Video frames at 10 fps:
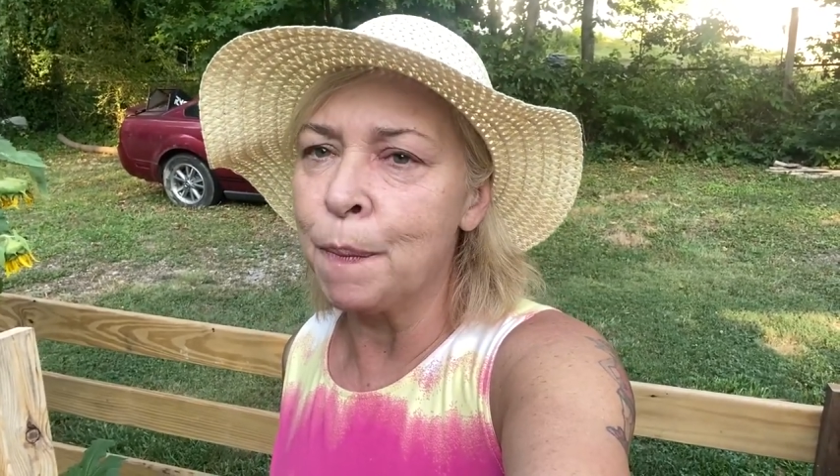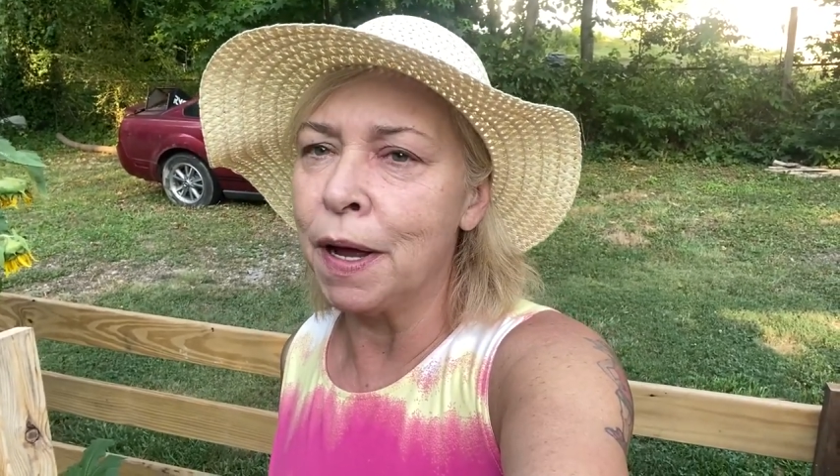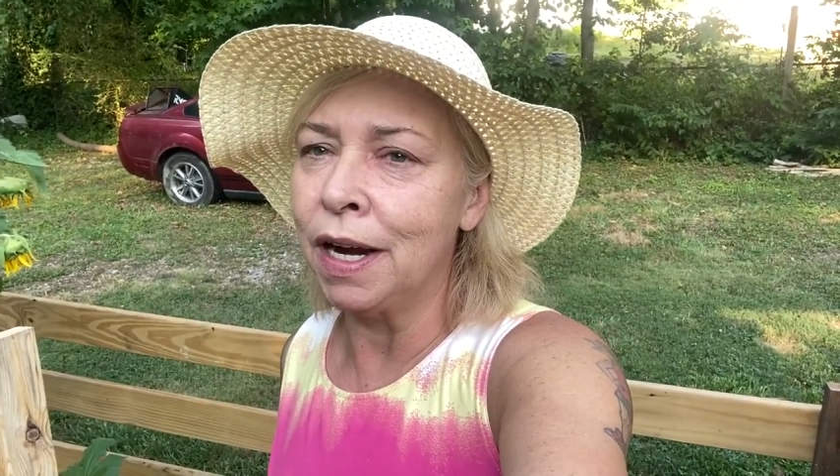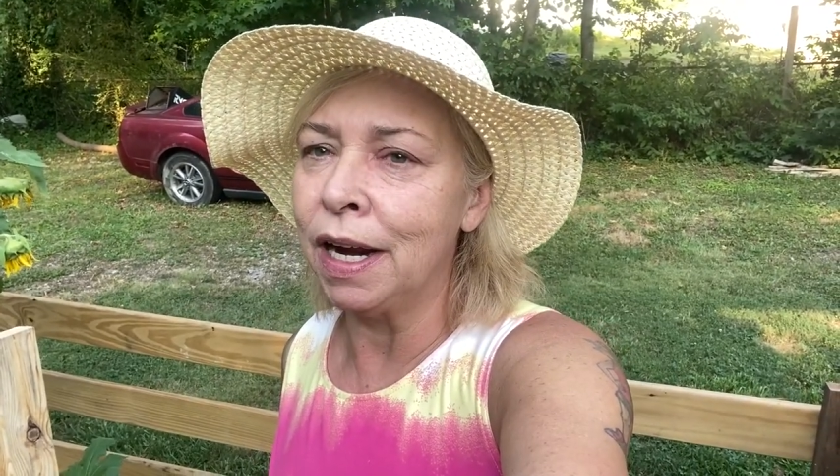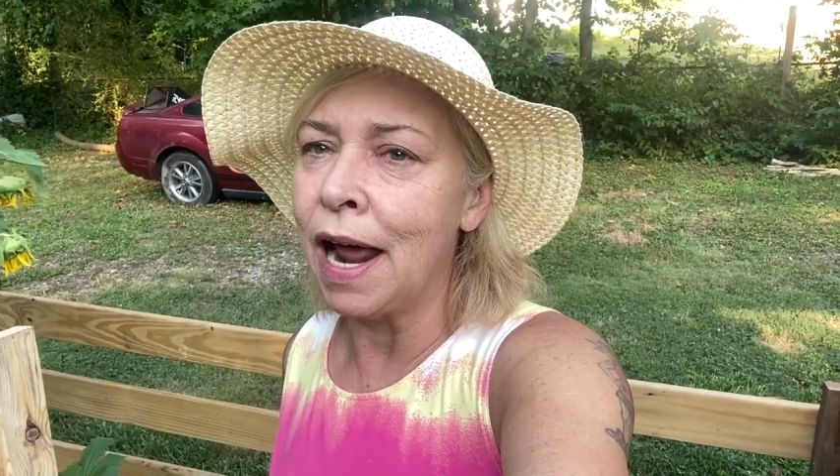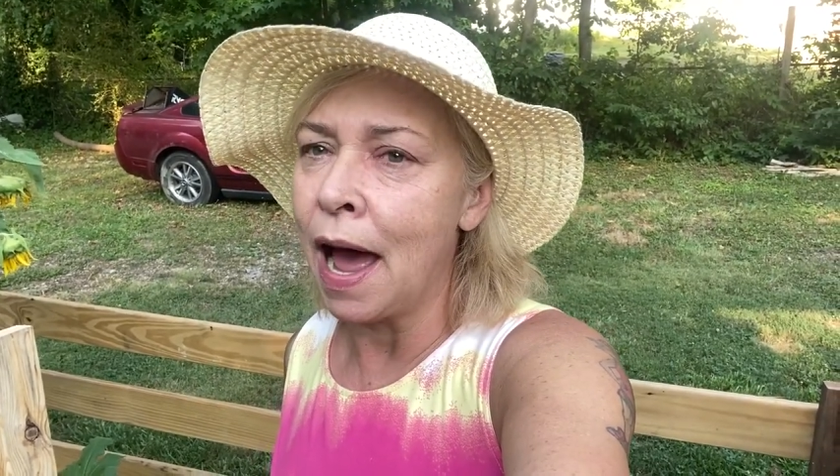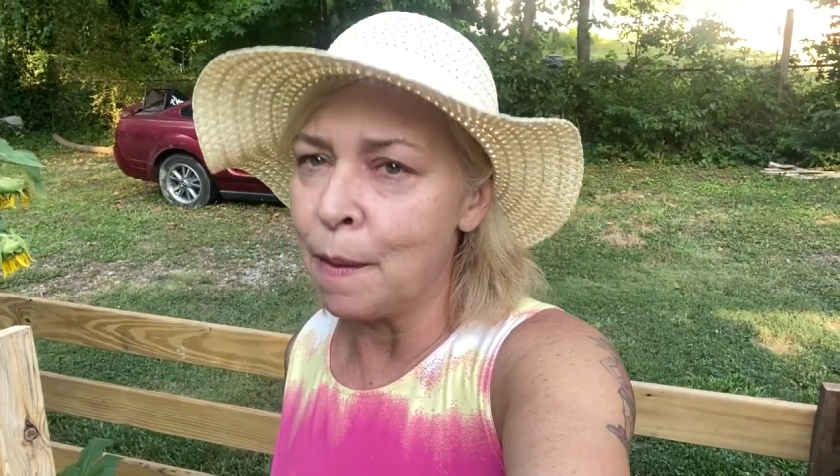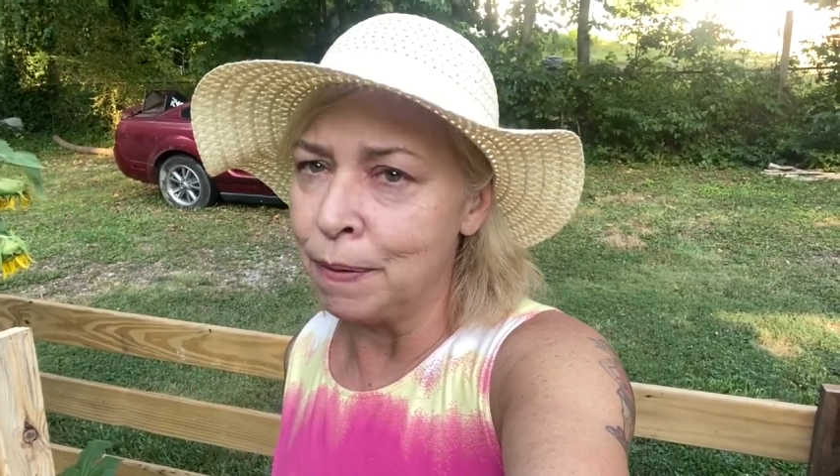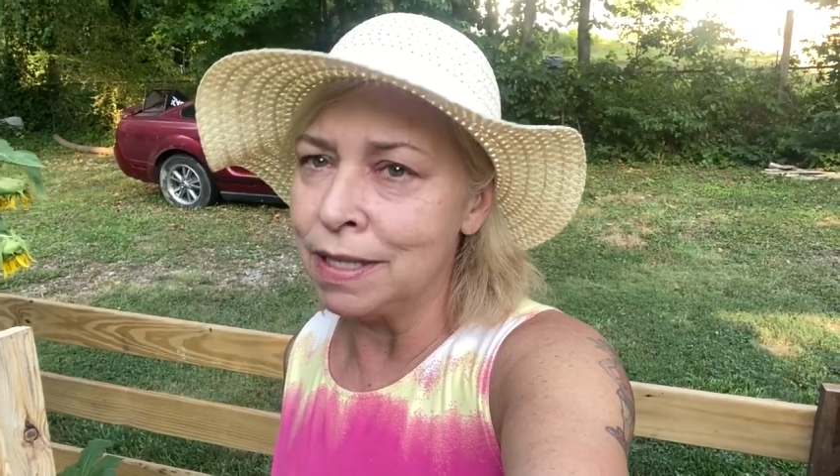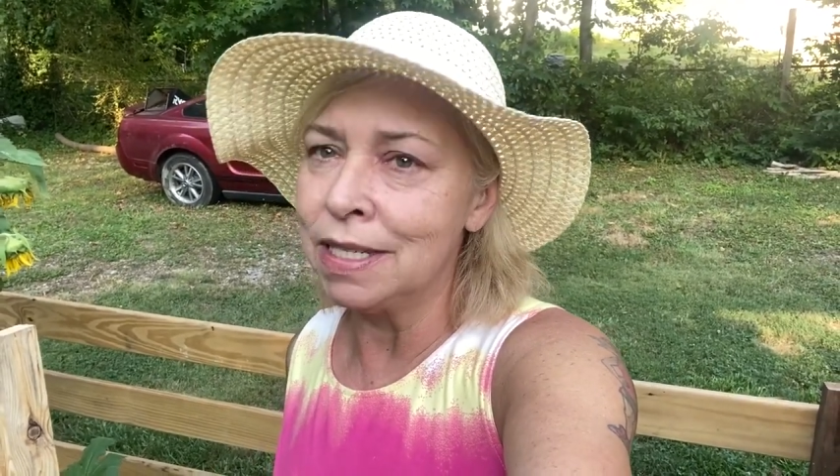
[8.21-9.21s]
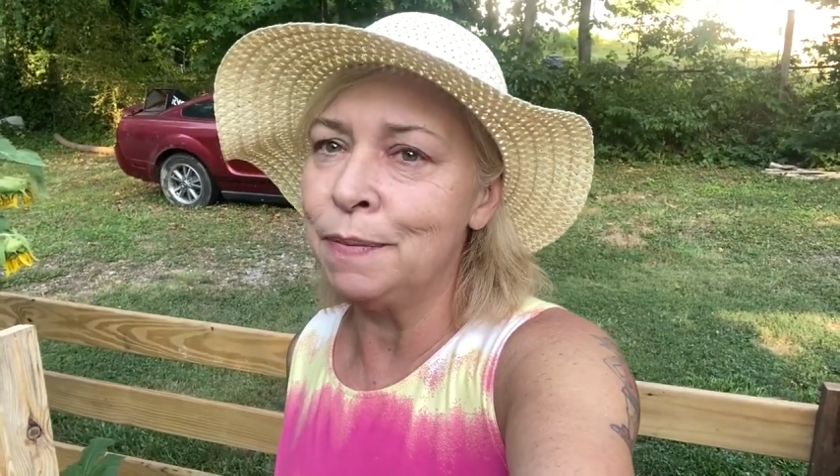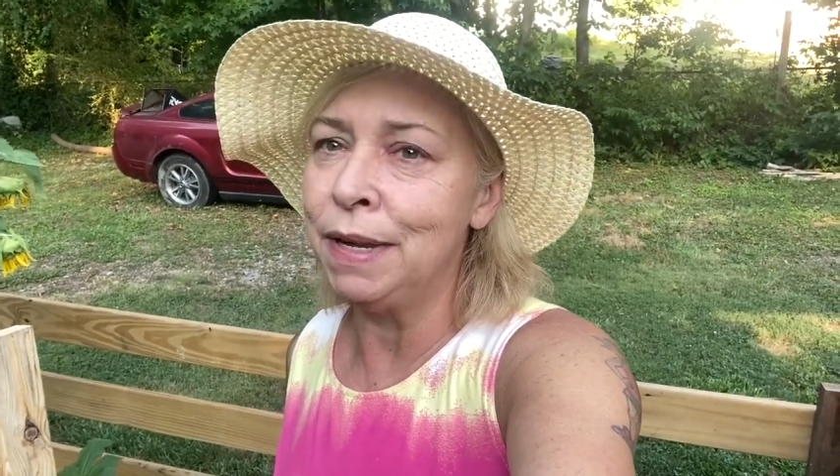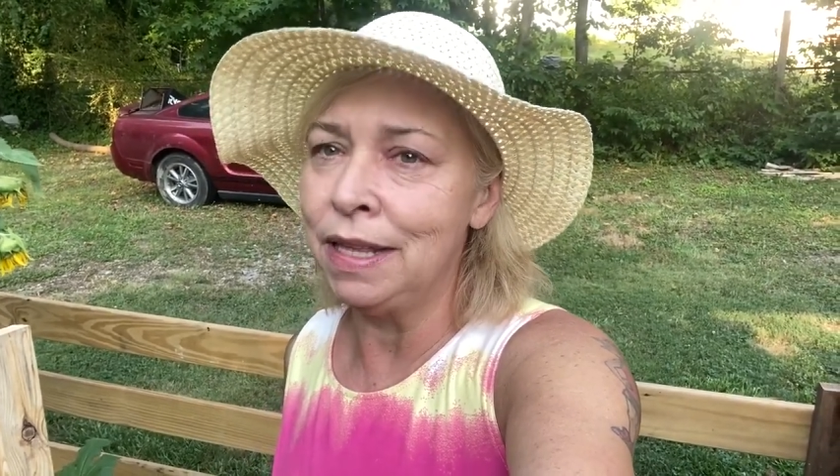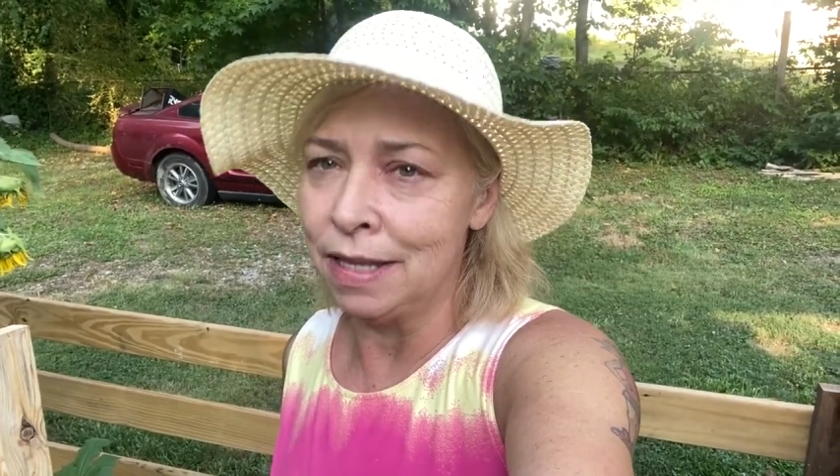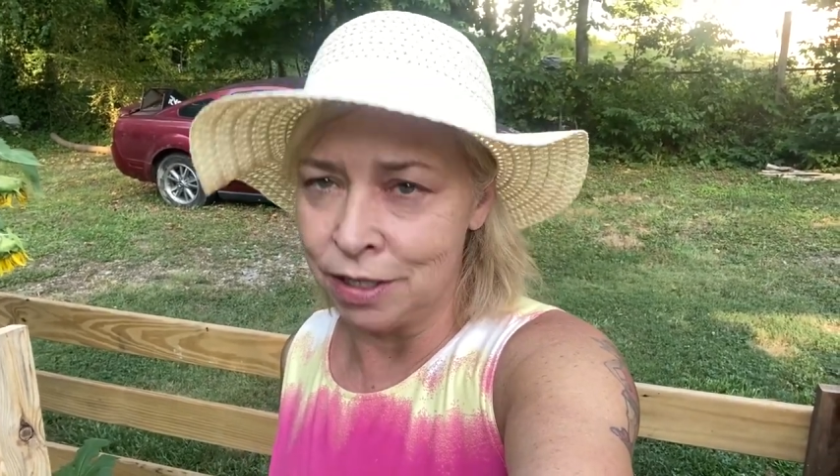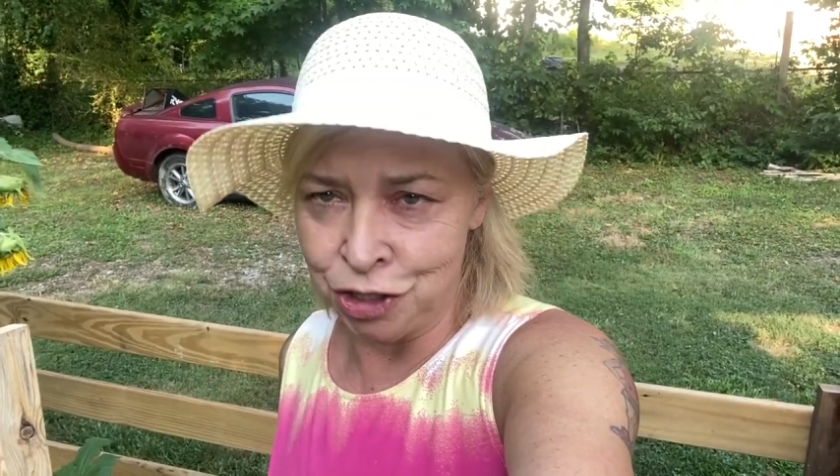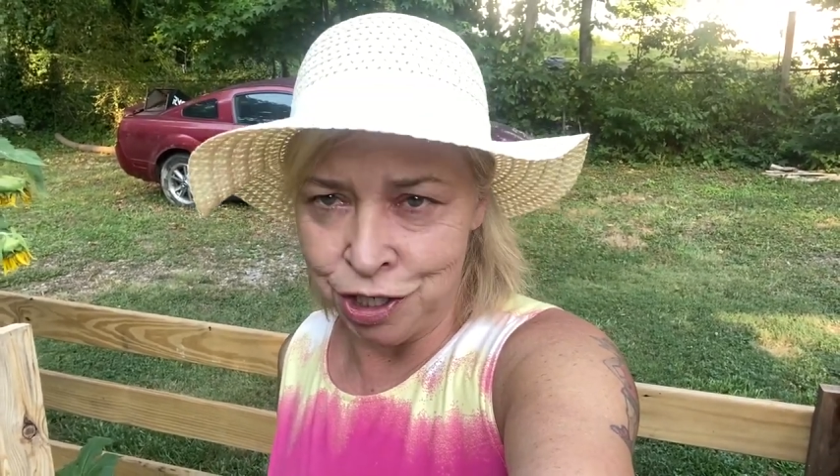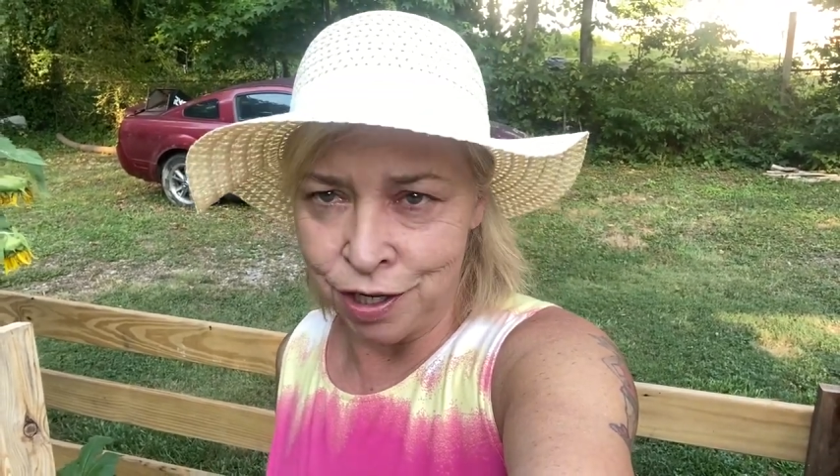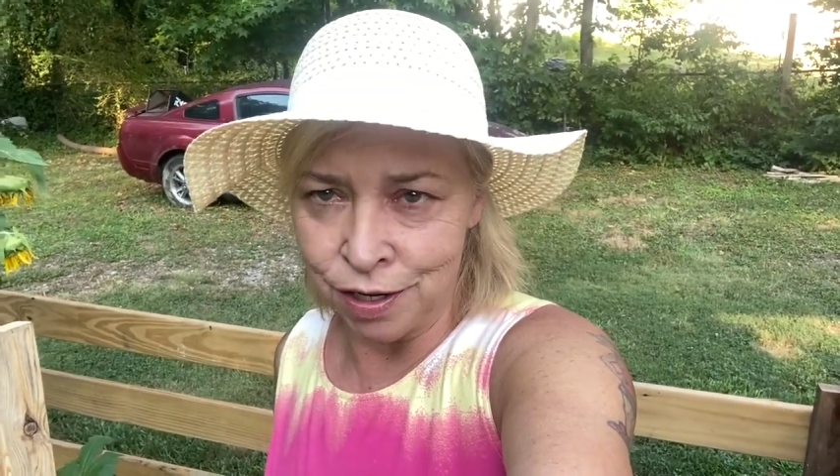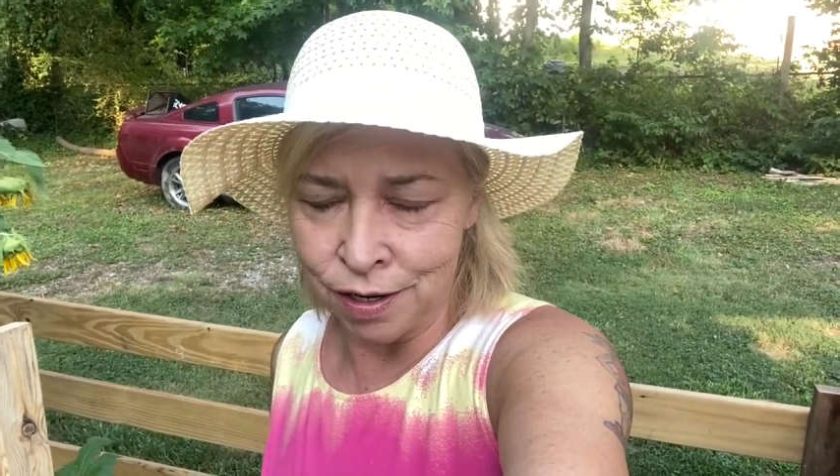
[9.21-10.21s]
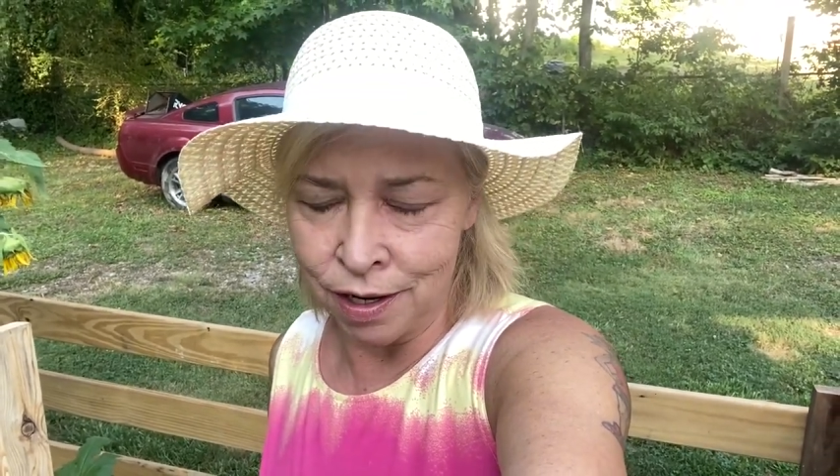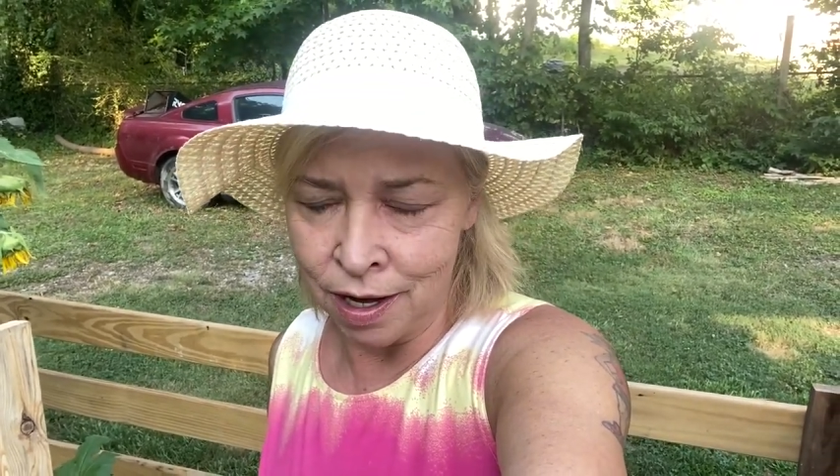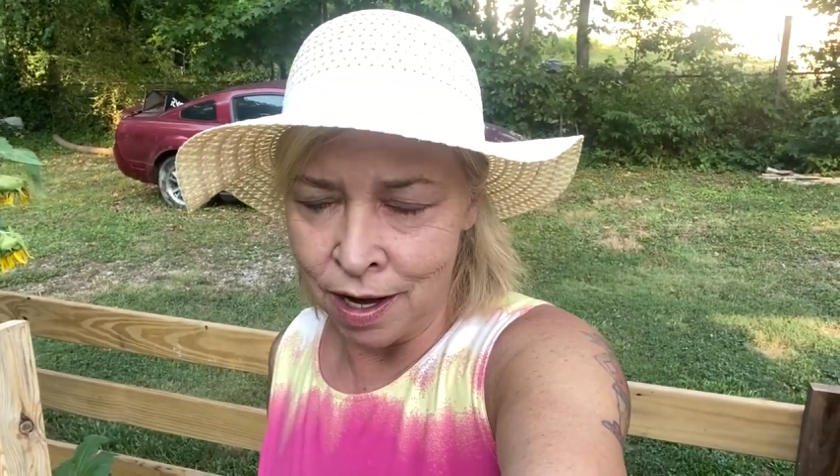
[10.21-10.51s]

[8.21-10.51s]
but it happened to me this year.